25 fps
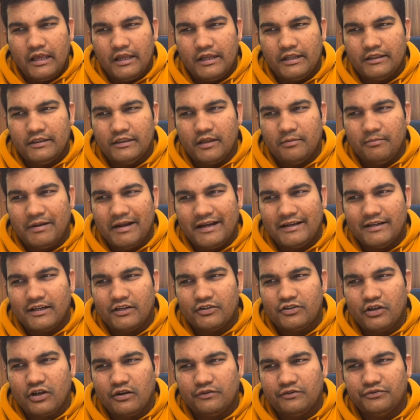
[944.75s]
in the
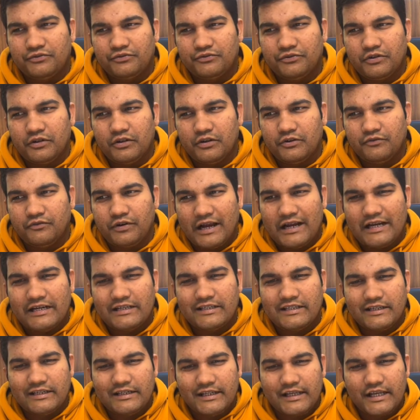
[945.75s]
matters of
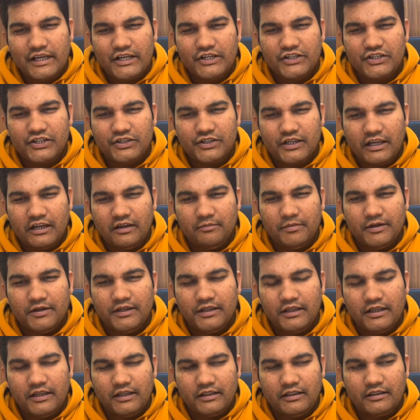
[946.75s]
fights, litigations,
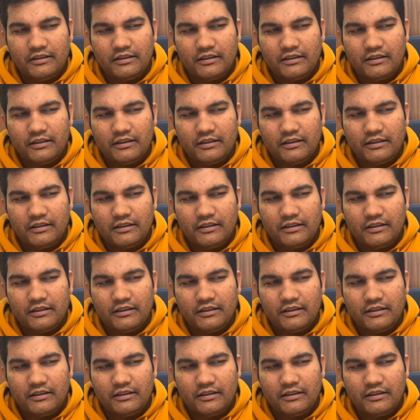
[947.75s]
enmity,